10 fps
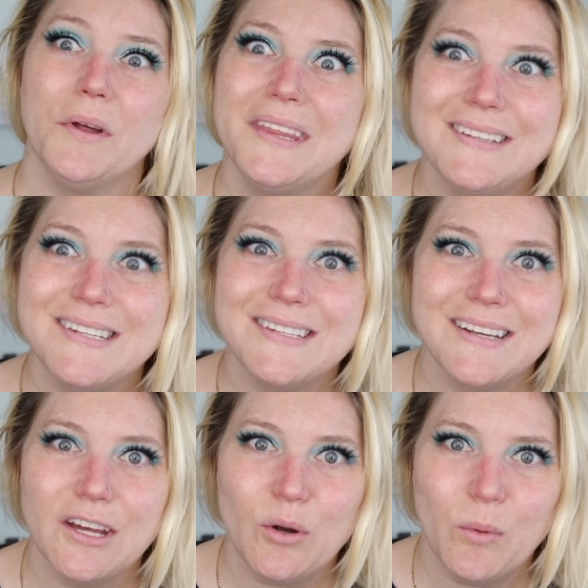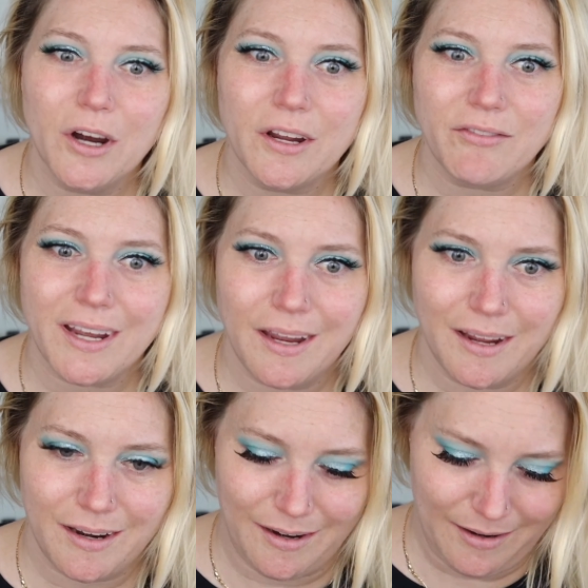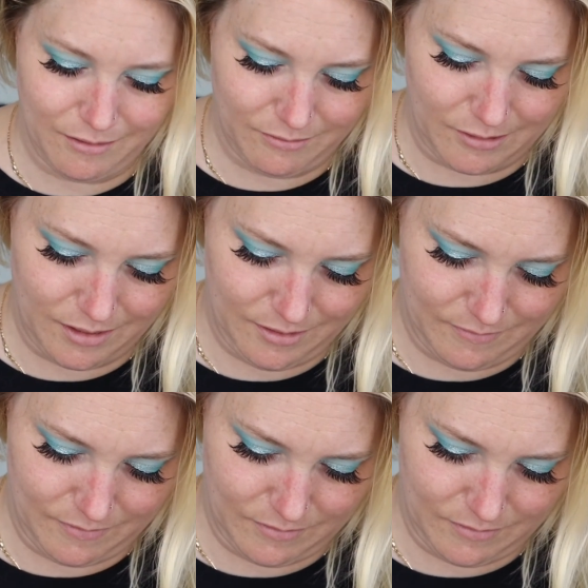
this isn't gonna work if I can't get it out, right?